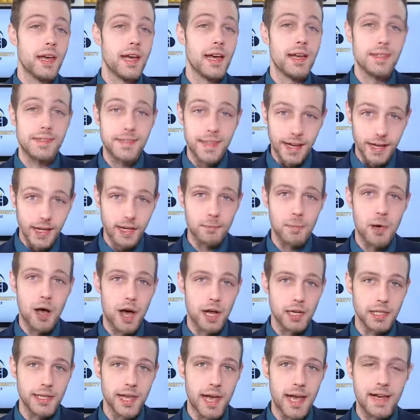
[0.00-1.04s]
a second
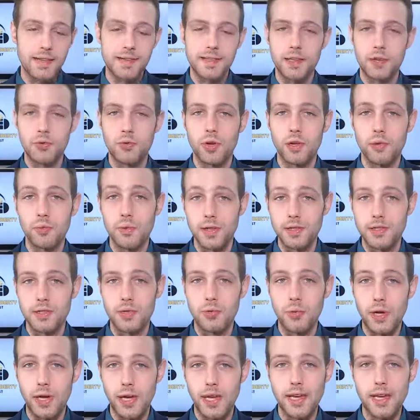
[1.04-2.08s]
podcast that'll run once a
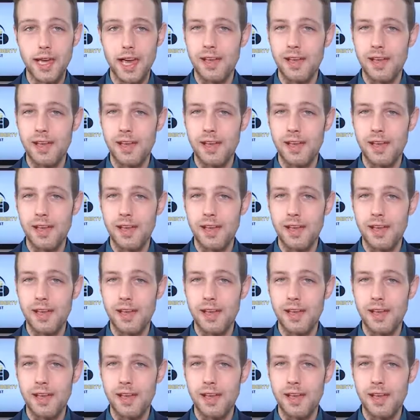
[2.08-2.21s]
week,